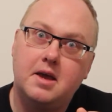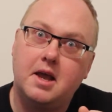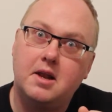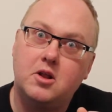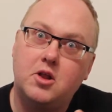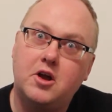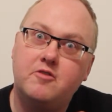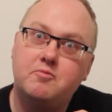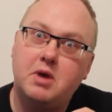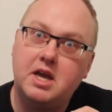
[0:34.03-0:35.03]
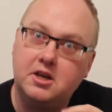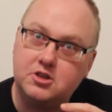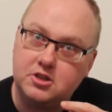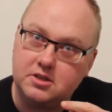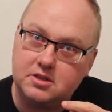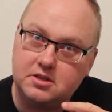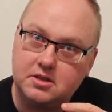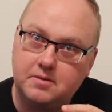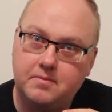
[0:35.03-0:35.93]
And a lot of patience.